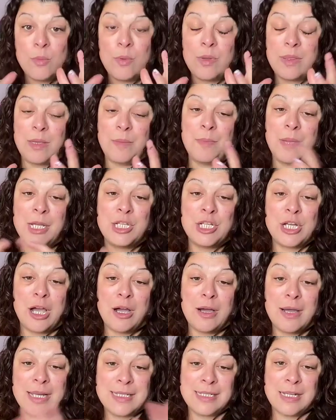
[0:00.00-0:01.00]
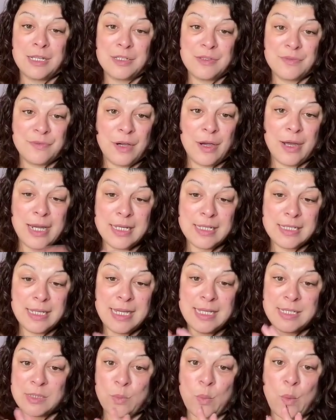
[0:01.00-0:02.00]
within my chart is undefined.
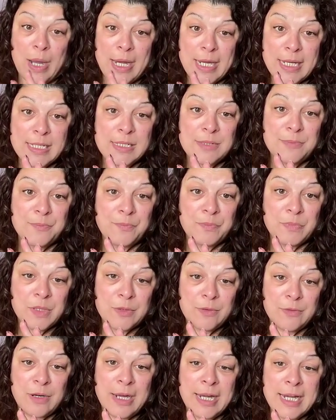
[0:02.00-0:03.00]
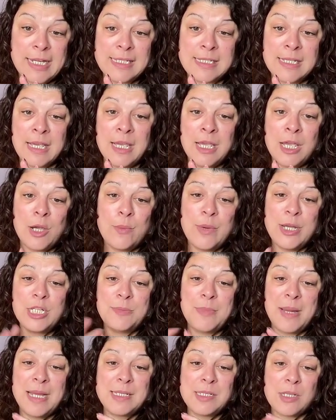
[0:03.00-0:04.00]
It's white, right?
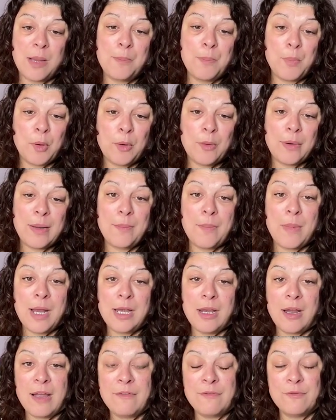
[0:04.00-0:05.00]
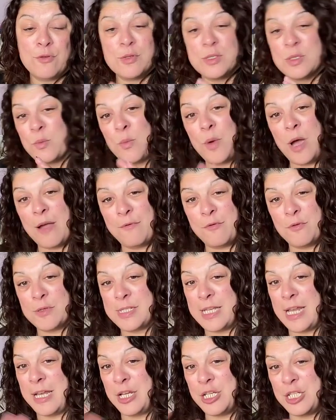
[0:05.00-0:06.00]
Which means I'm borrowing my life force and
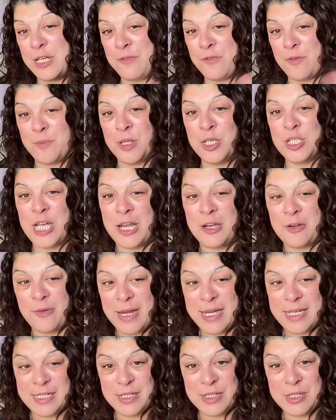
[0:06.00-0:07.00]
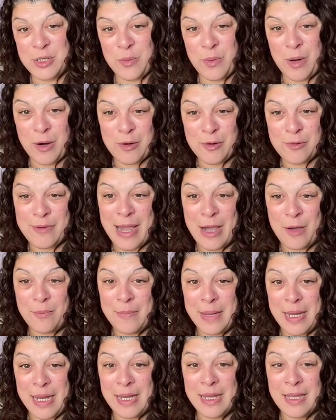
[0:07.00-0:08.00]
workforce energy from the generators who are
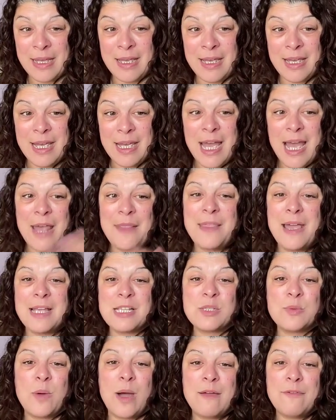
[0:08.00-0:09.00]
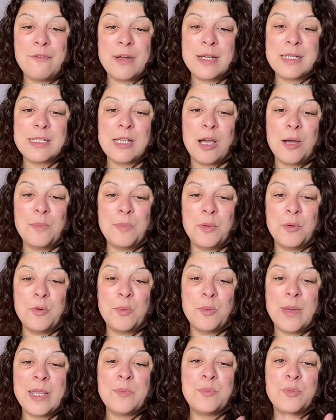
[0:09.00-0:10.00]
around me. And that's why, for
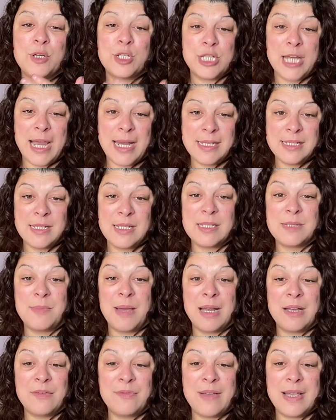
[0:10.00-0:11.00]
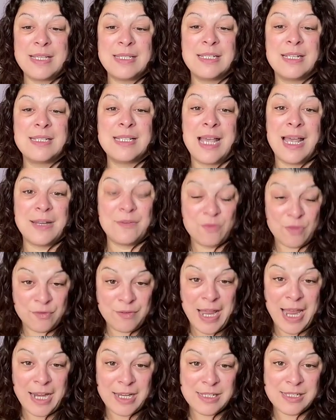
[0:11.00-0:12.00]
example, with projectors, manifestors, and
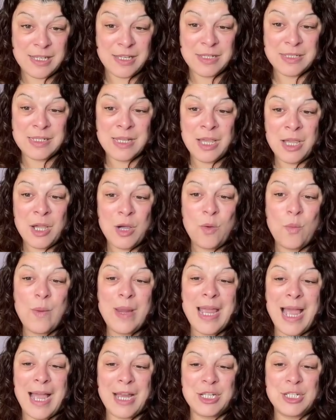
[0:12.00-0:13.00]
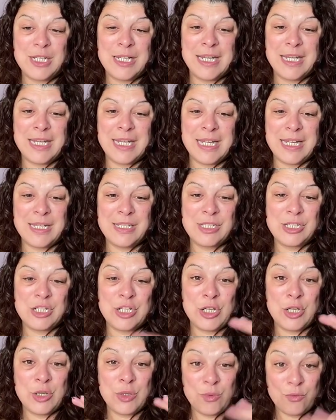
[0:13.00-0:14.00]
reflectors, we actually need
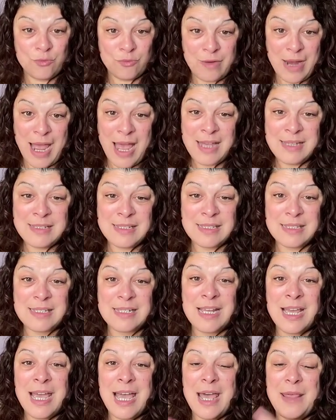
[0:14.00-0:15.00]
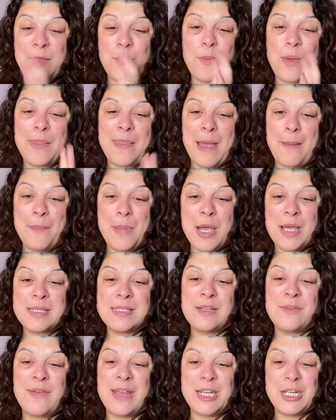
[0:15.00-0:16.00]
to rest. And then when that
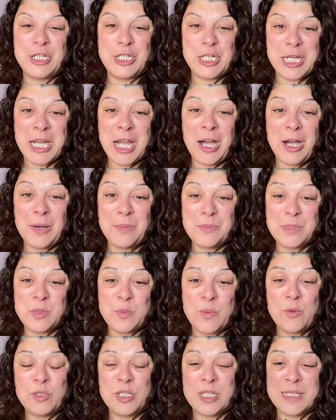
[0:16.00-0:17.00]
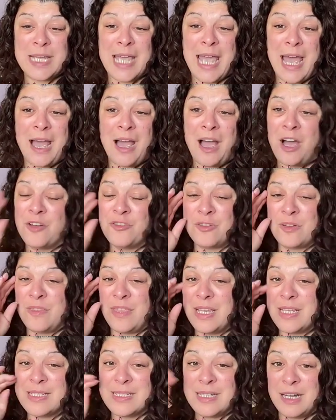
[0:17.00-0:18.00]
burst of energy comes, we'll just get 100
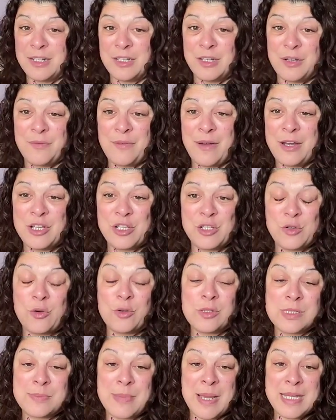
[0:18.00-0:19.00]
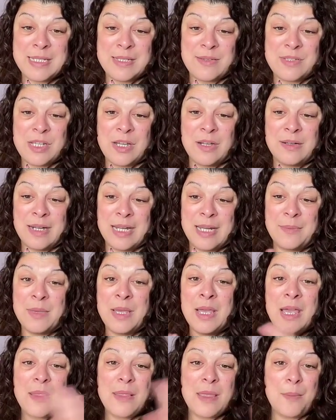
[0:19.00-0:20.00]
things done in a very short space of time
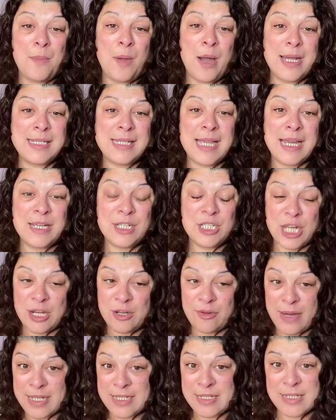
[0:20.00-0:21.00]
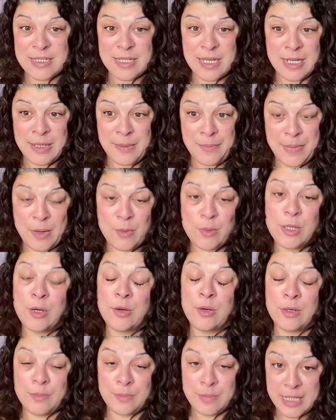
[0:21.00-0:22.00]
that might take generators a
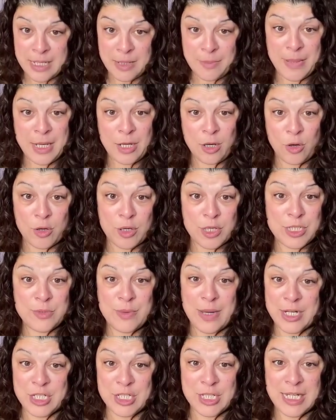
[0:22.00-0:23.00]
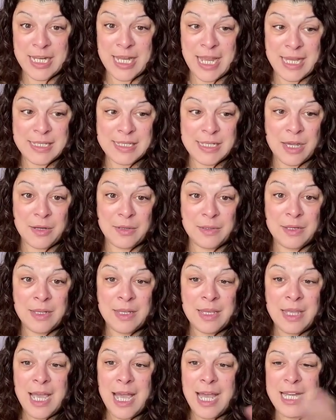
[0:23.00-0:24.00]
little bit longer to actually get done.
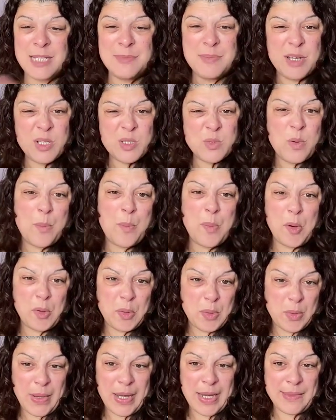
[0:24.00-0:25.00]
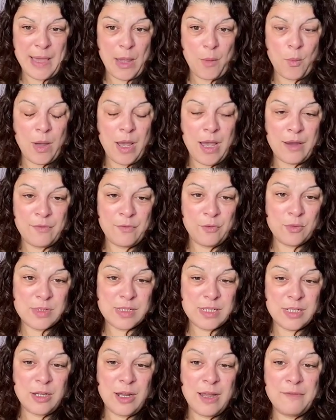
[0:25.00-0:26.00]
And it's because we're borrowing that
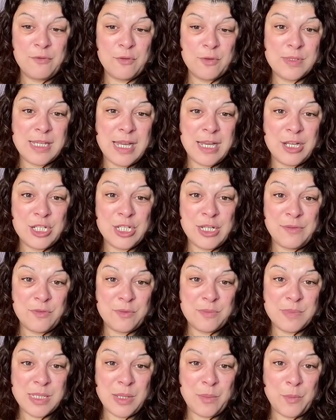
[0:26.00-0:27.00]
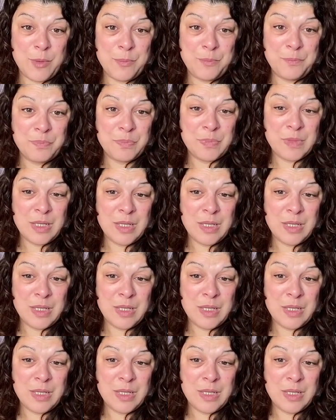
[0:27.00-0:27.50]
workforce and life force energy from someone.